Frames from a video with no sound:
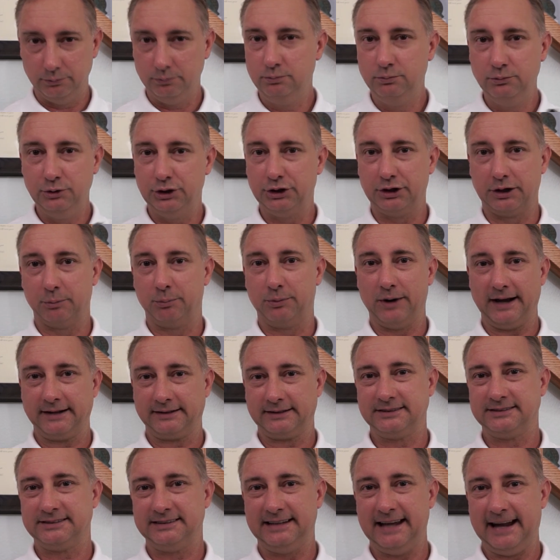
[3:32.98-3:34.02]
You can
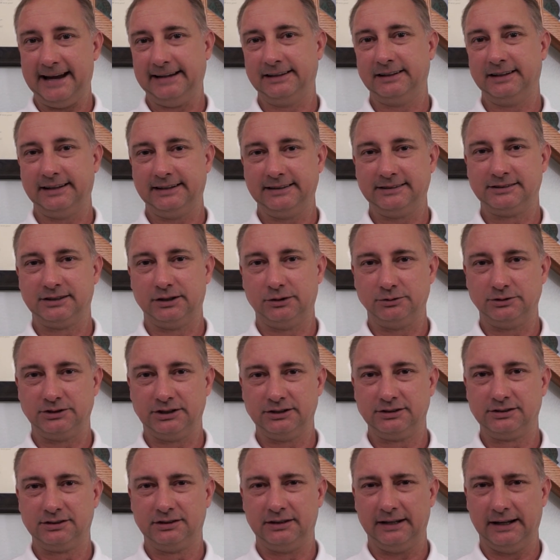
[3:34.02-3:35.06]
practice daily. So
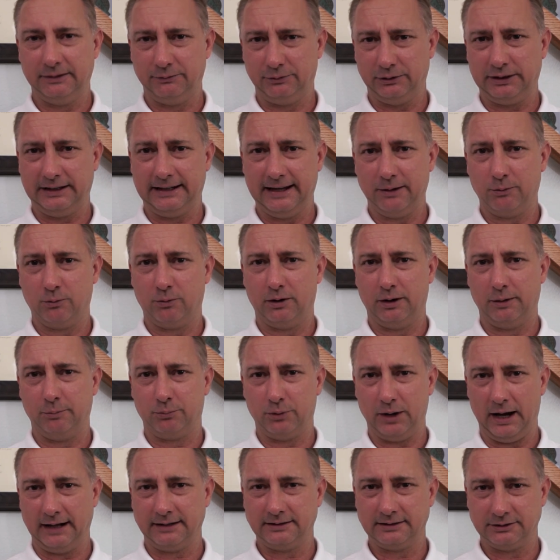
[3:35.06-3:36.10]
just if you get one,
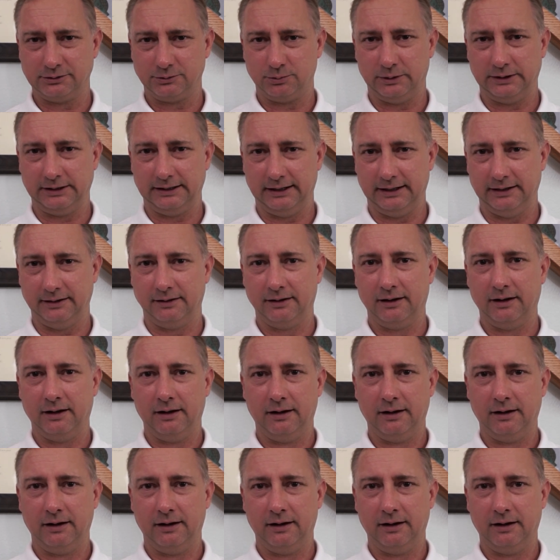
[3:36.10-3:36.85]
practice with it,